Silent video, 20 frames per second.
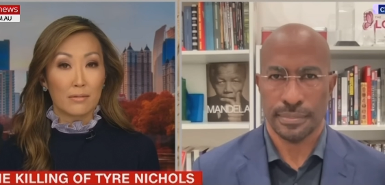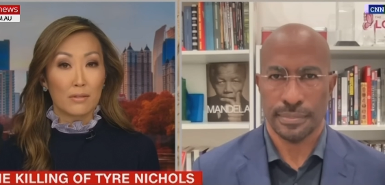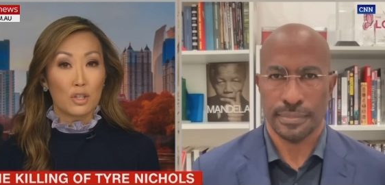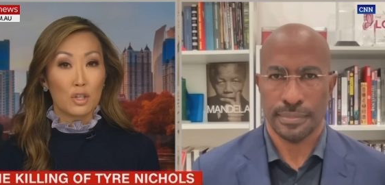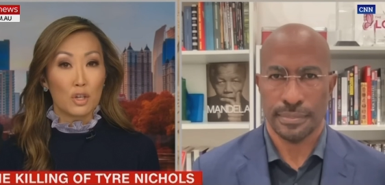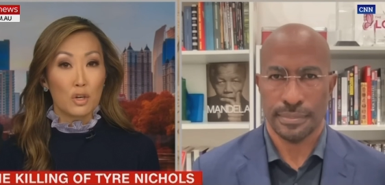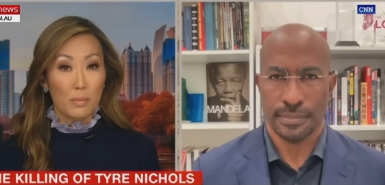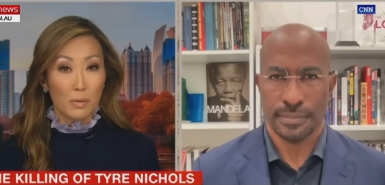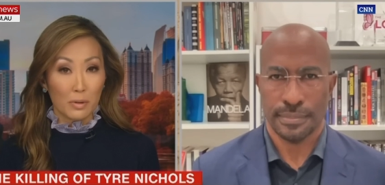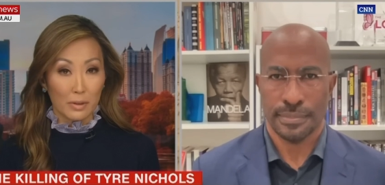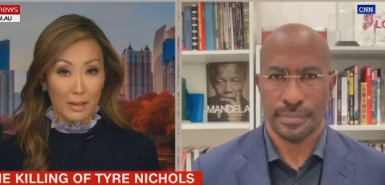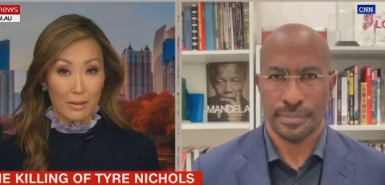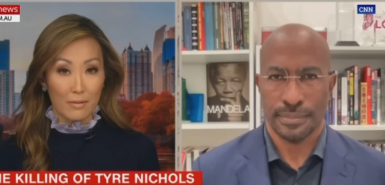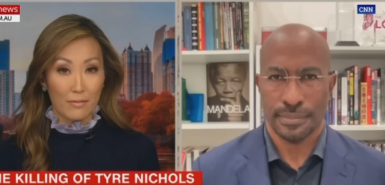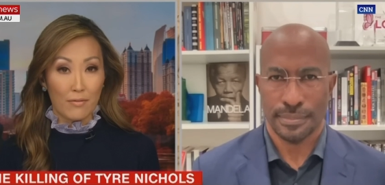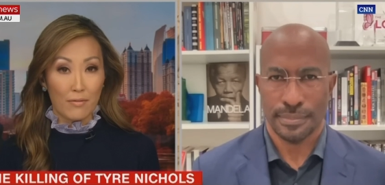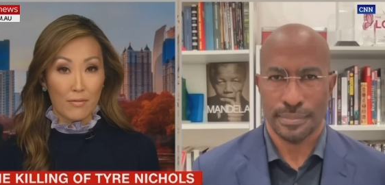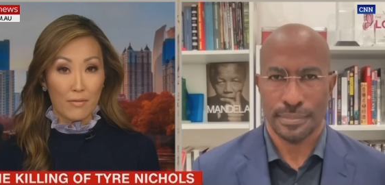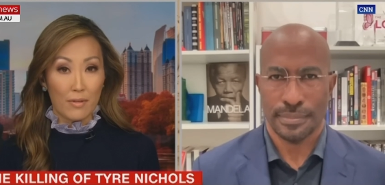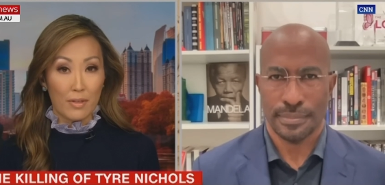Speaker 1: you believe
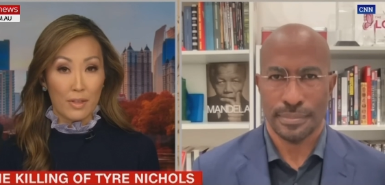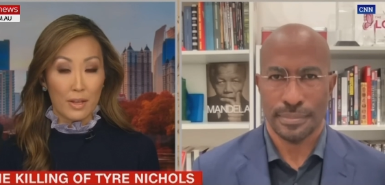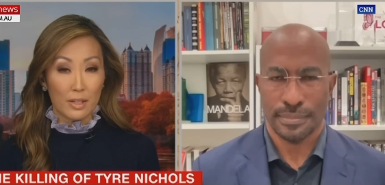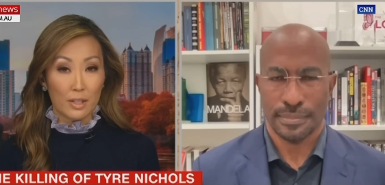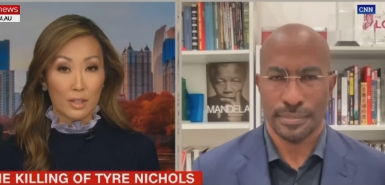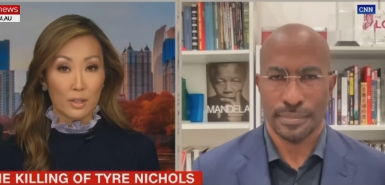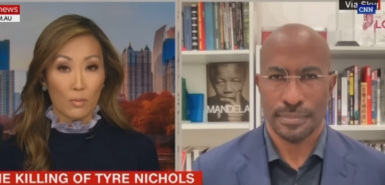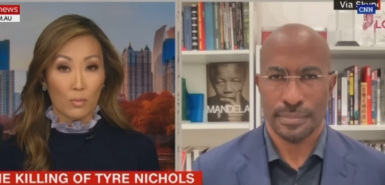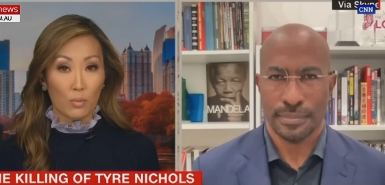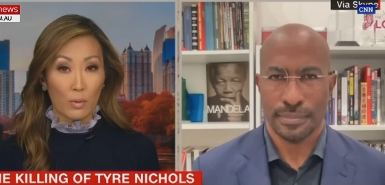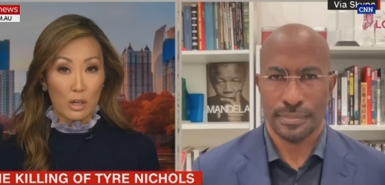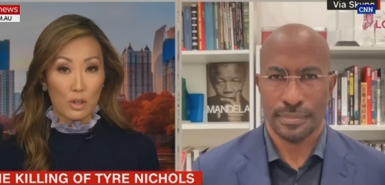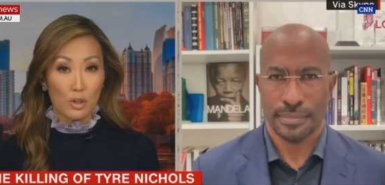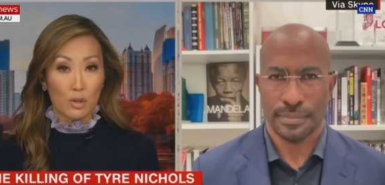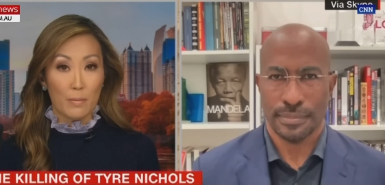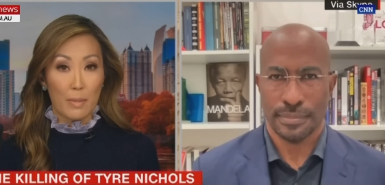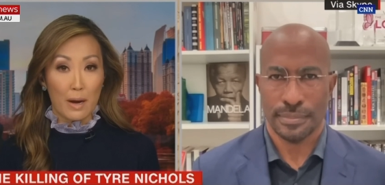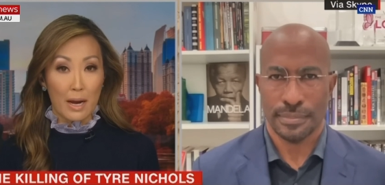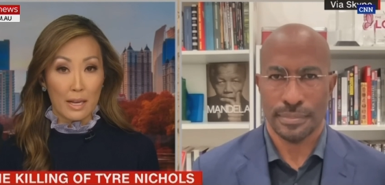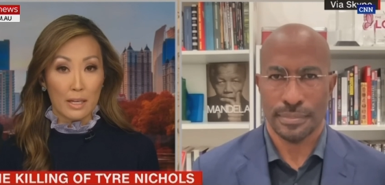this racial
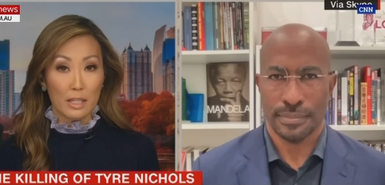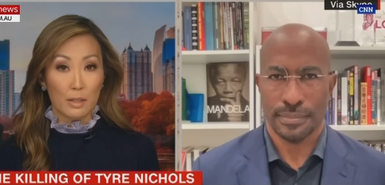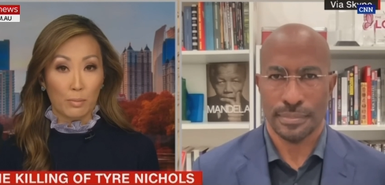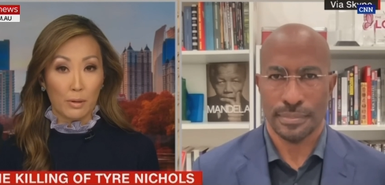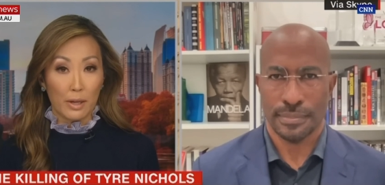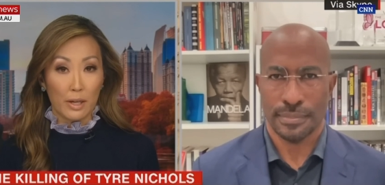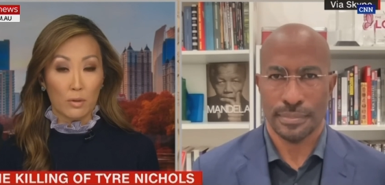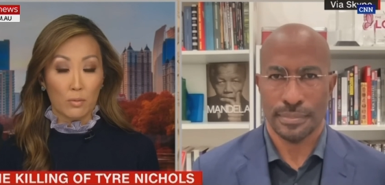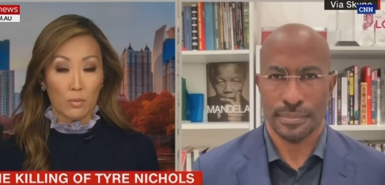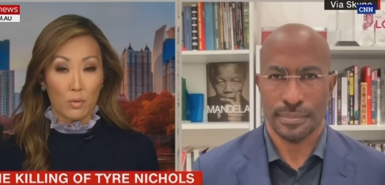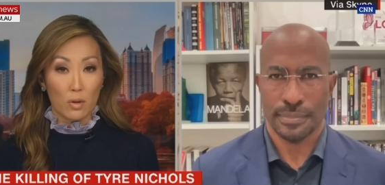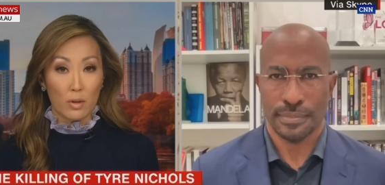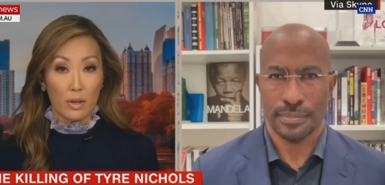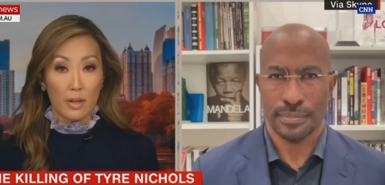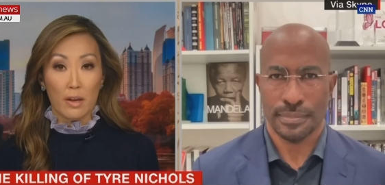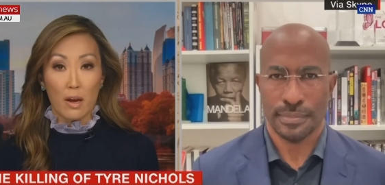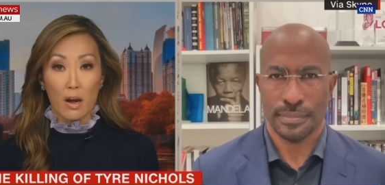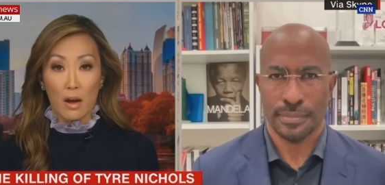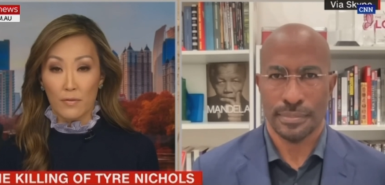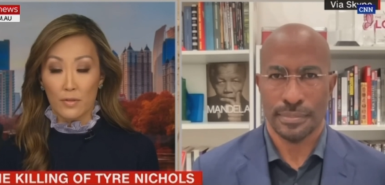bias played a role in the
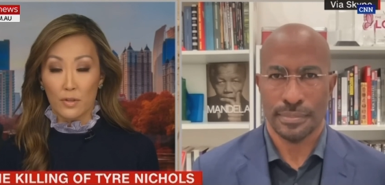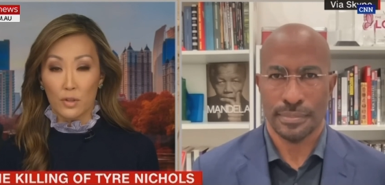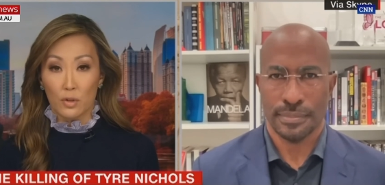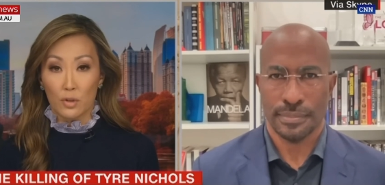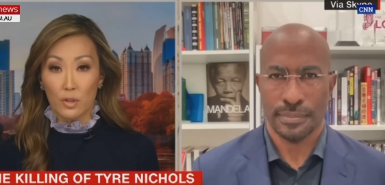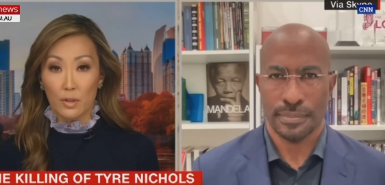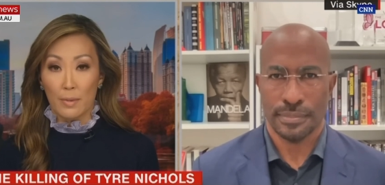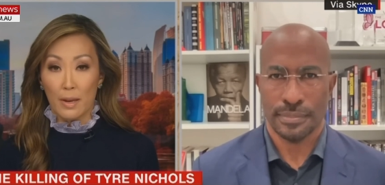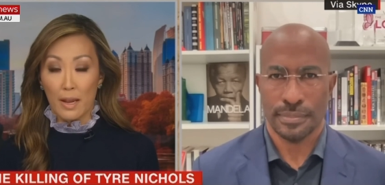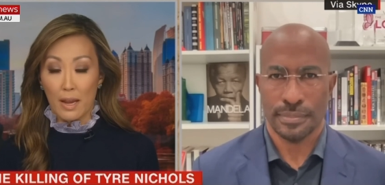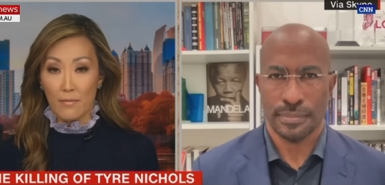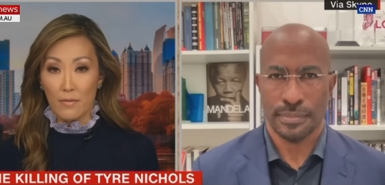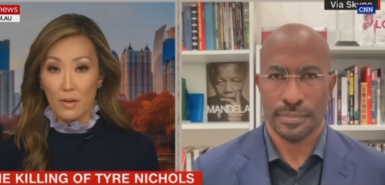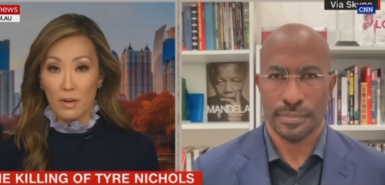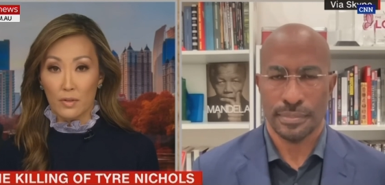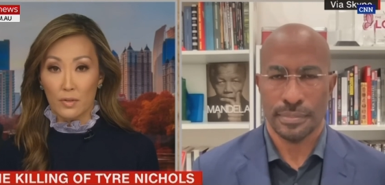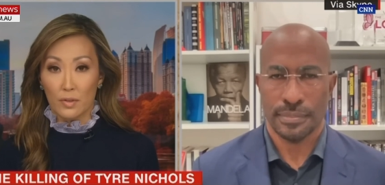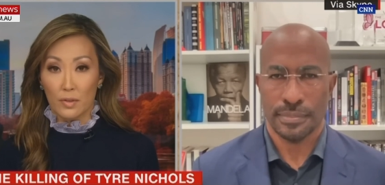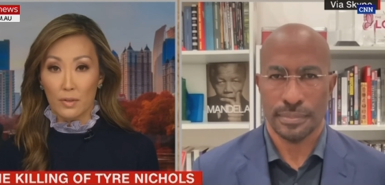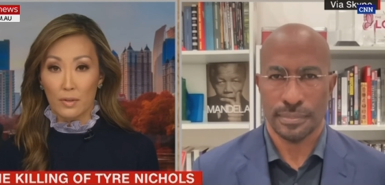officers'
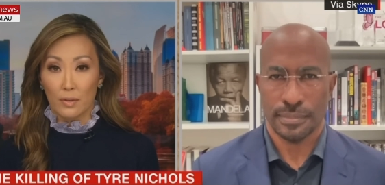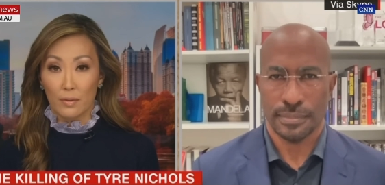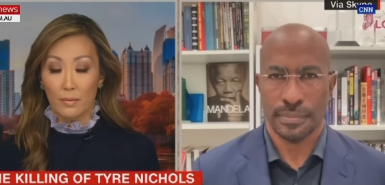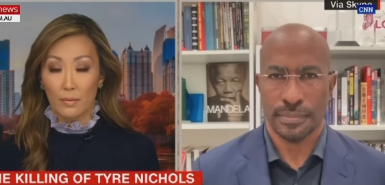behaviors?